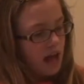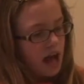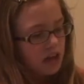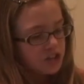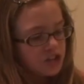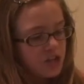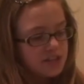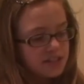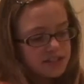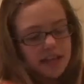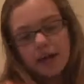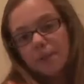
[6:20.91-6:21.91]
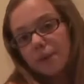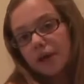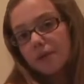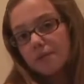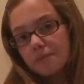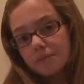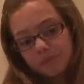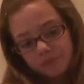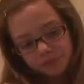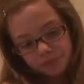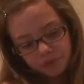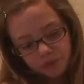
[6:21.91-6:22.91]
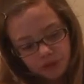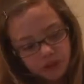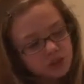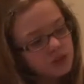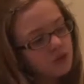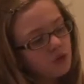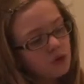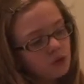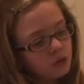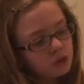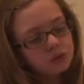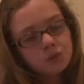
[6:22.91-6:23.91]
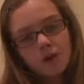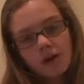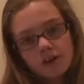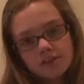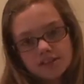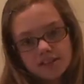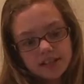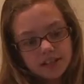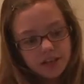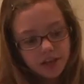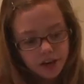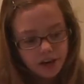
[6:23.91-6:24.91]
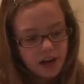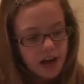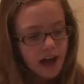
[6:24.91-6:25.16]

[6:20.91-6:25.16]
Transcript: and just tape it to the hold walls in here.